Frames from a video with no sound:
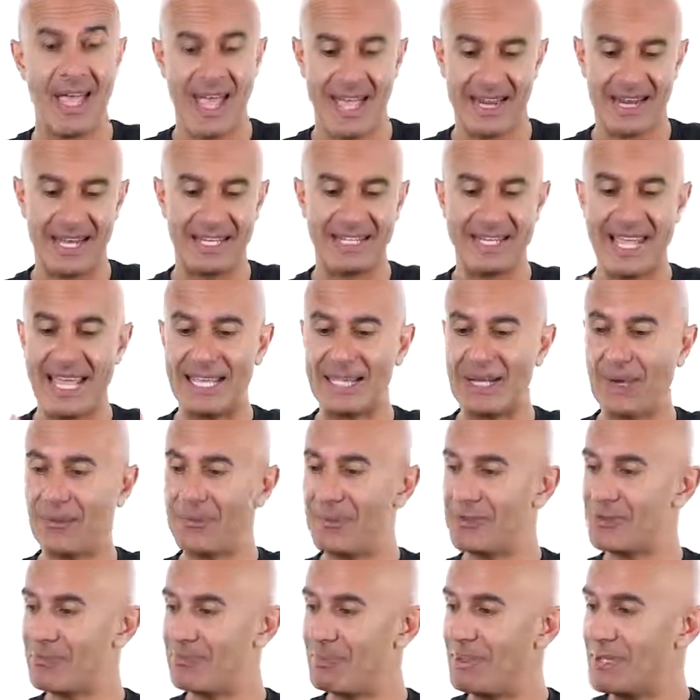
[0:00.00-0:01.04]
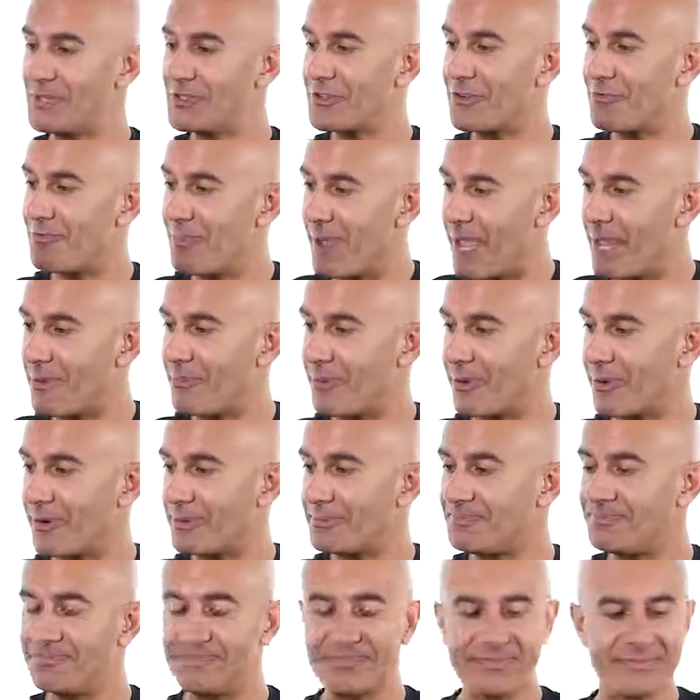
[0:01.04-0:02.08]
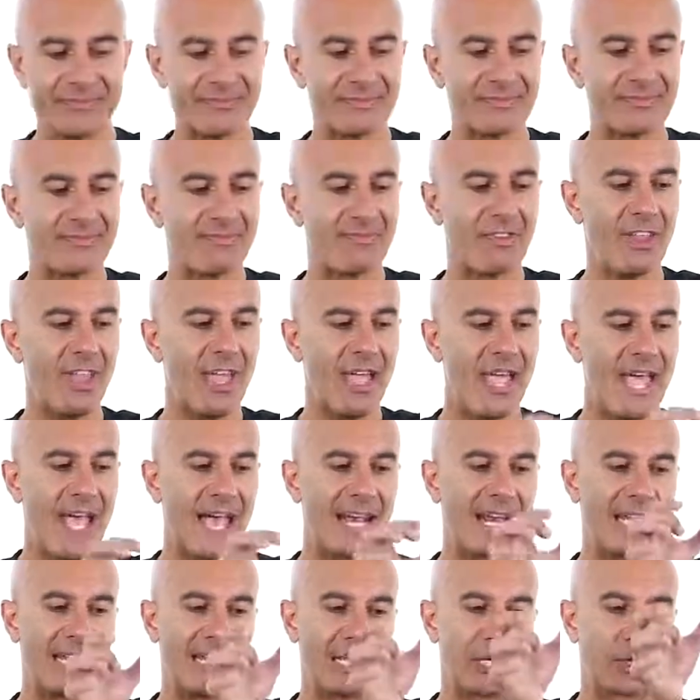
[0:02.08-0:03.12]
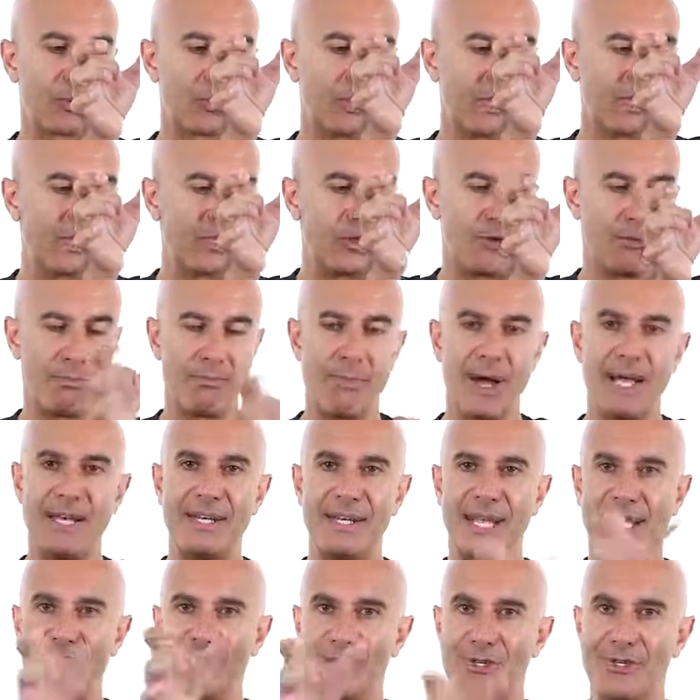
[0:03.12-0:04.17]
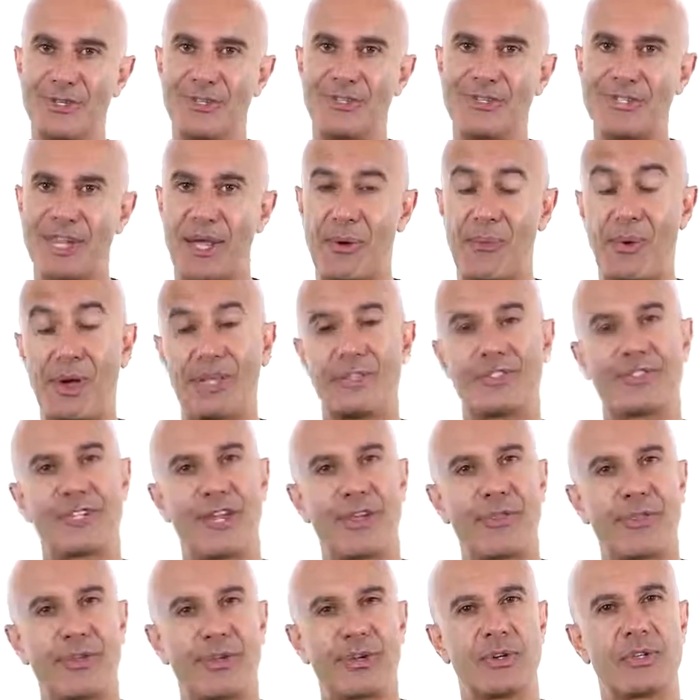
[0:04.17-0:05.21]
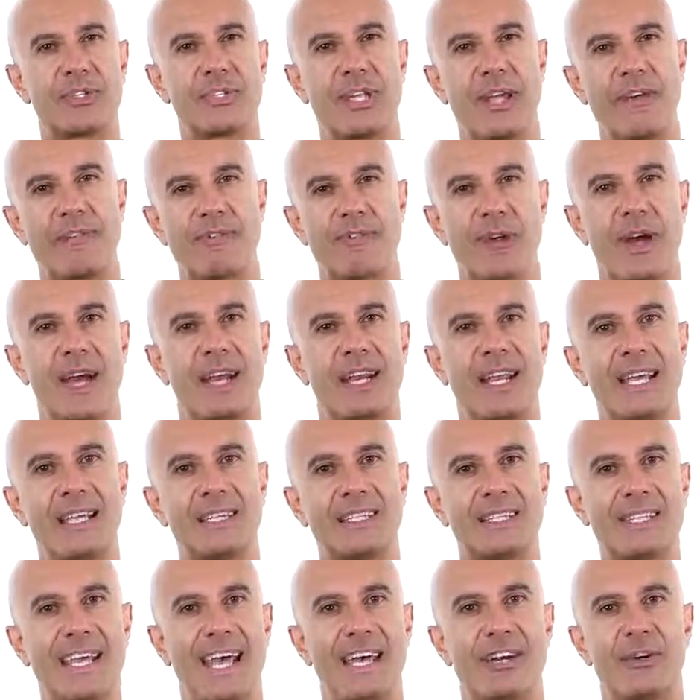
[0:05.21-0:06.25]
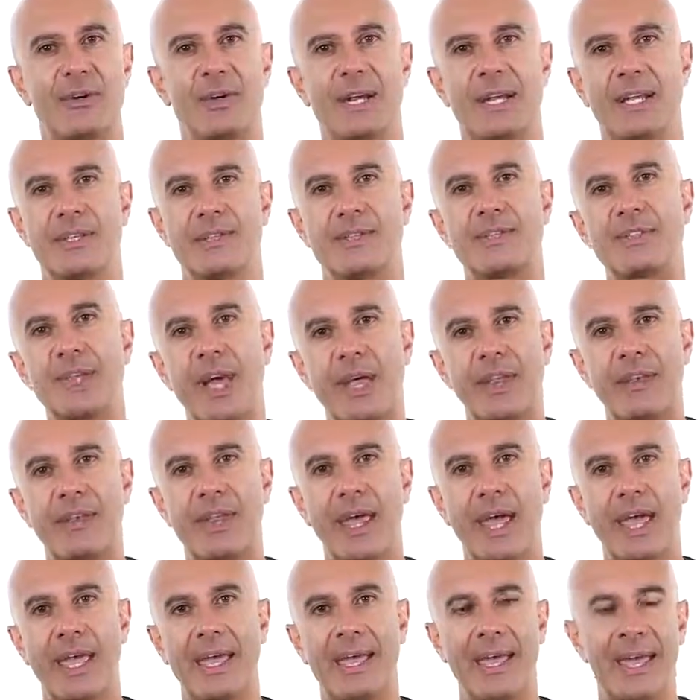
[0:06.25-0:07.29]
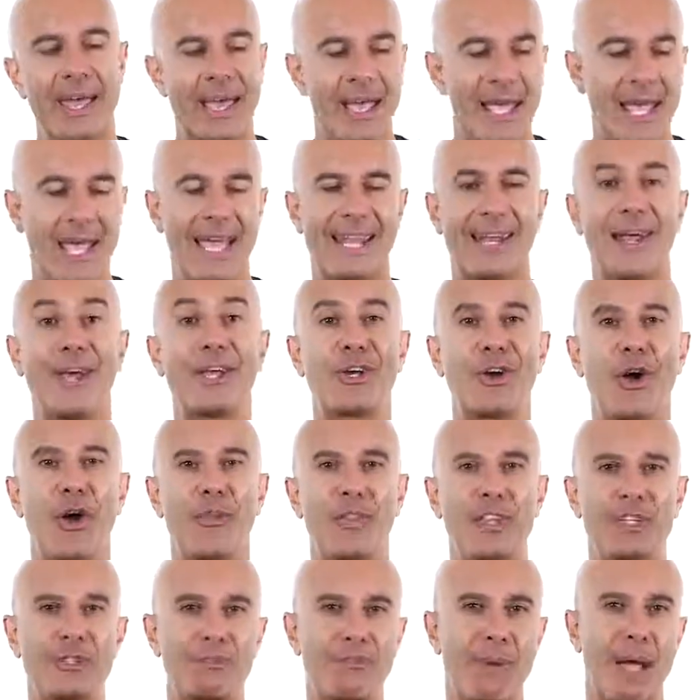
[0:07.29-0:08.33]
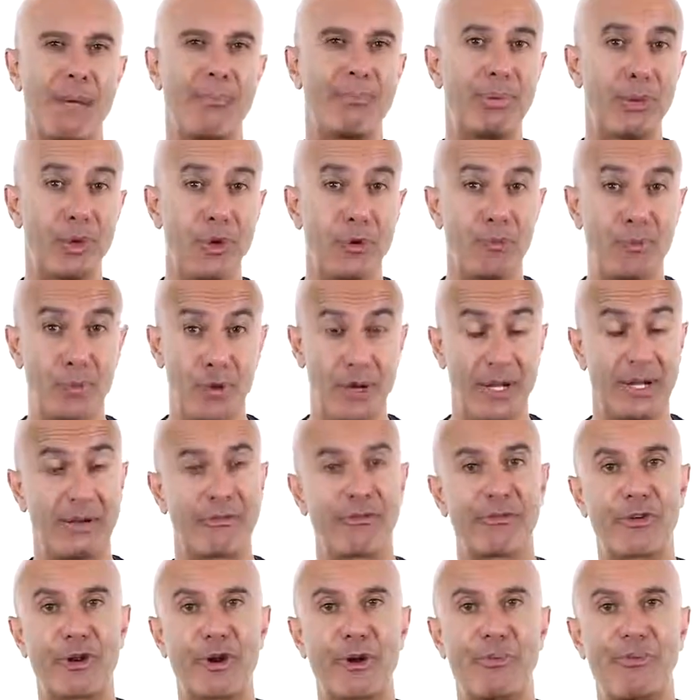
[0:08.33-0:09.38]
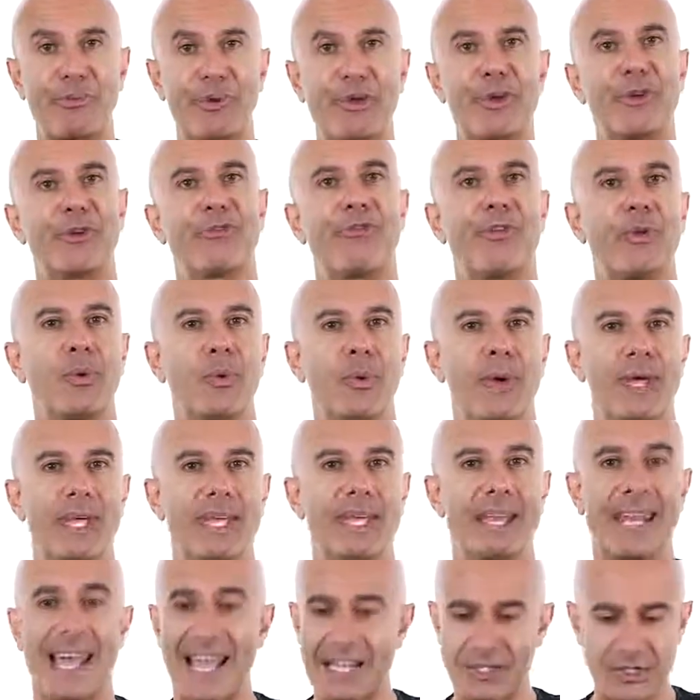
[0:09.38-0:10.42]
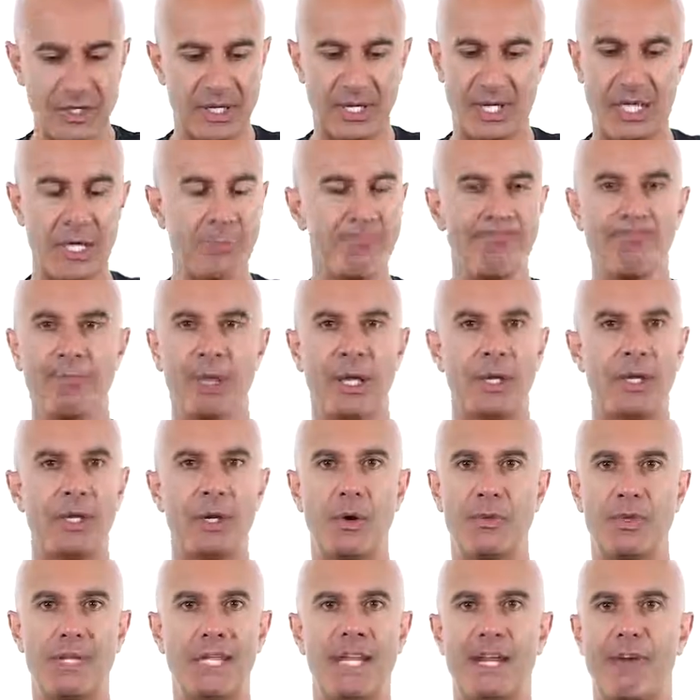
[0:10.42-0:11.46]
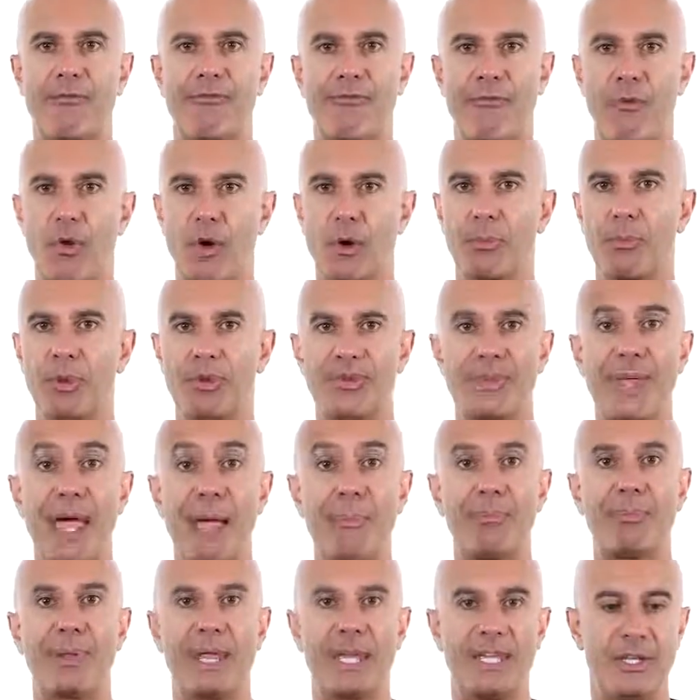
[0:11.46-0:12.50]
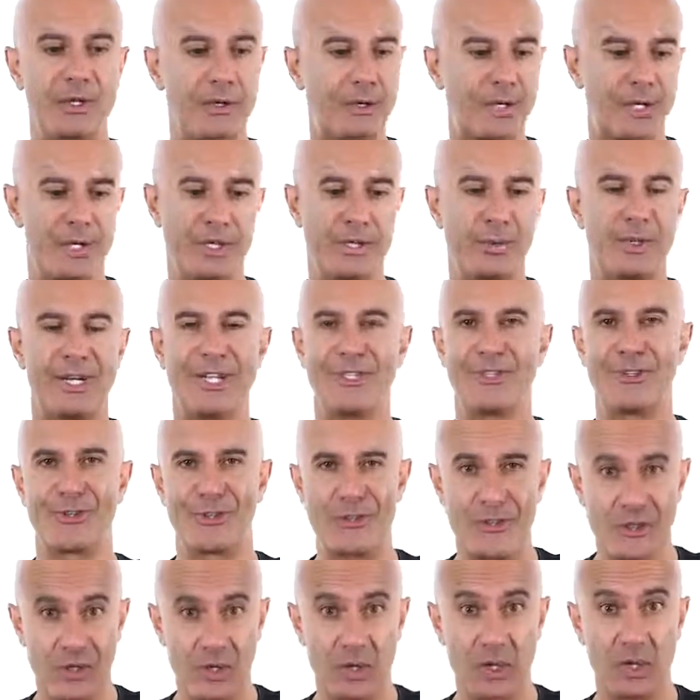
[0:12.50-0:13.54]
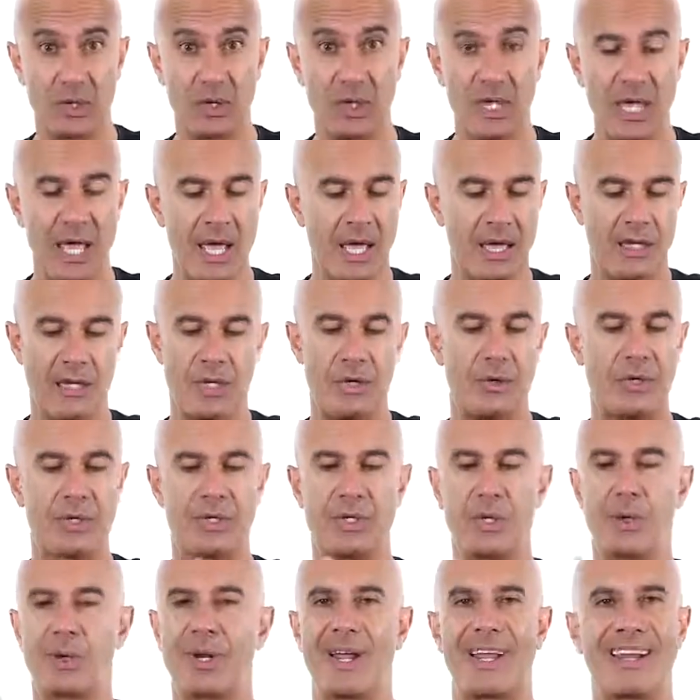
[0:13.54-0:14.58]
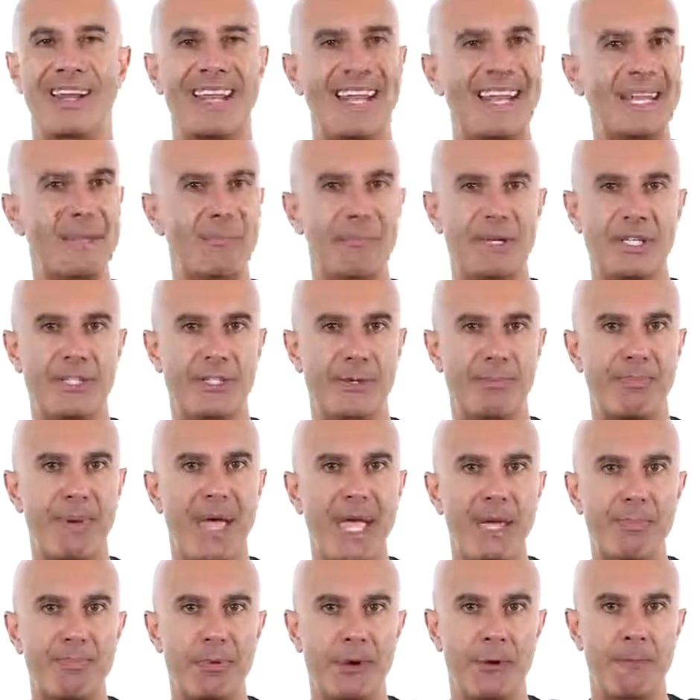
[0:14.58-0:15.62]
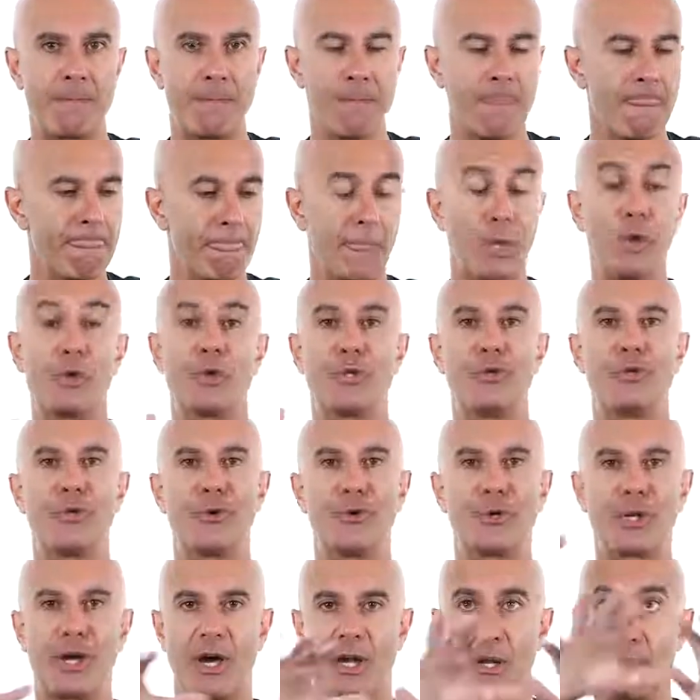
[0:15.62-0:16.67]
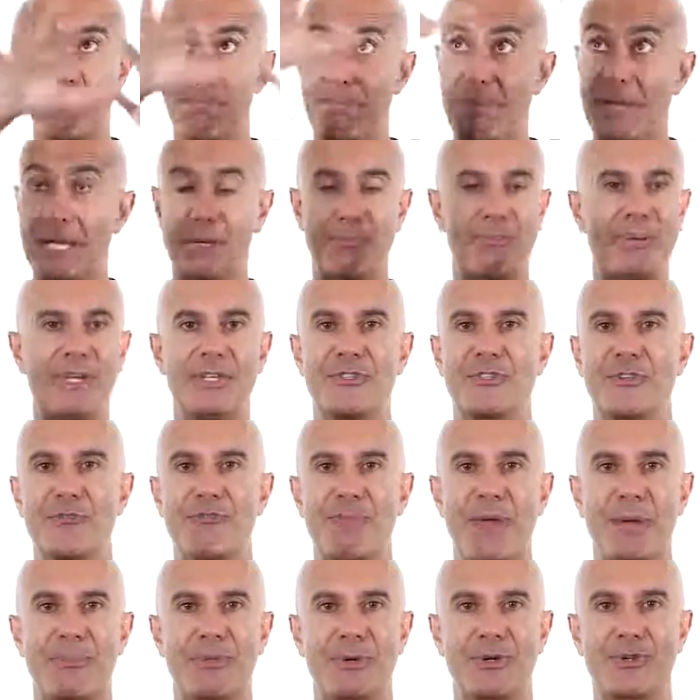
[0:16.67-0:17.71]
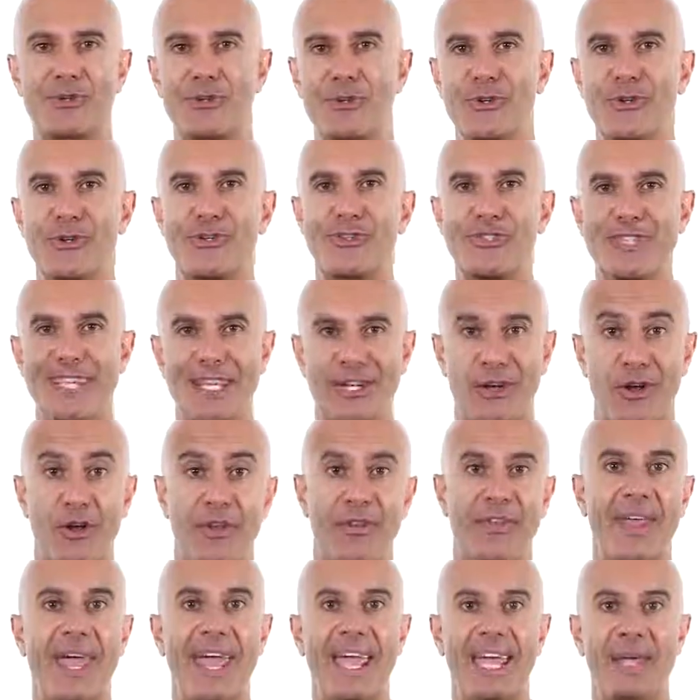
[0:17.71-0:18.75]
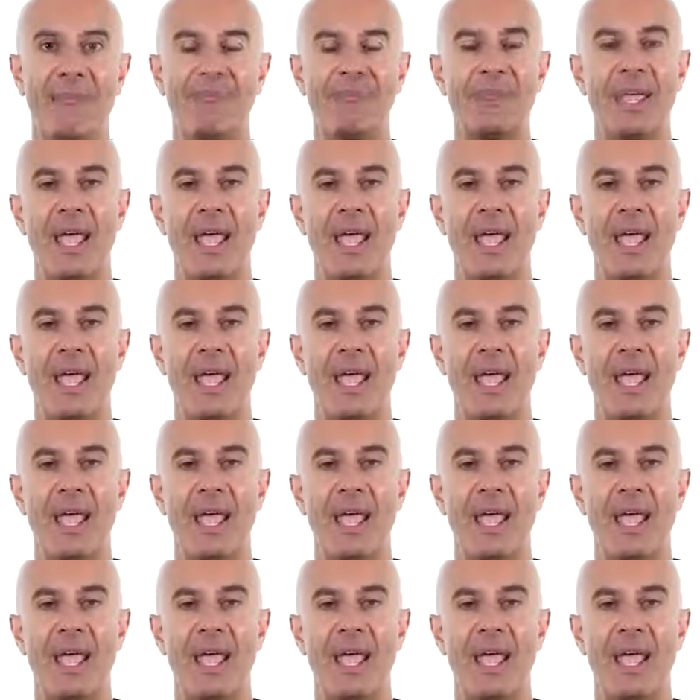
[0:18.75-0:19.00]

And I take out this piece of paper, and I literally do Monday, Tuesday, Wednesday, Thursday, Friday, Saturday, and Sunday. And I call this my blueprint for a beautiful week. And actually, you don't need a formal template. You can do it in your journal. You can do it on any piece of paper. You can do it on a big piece of paper so you see it all day.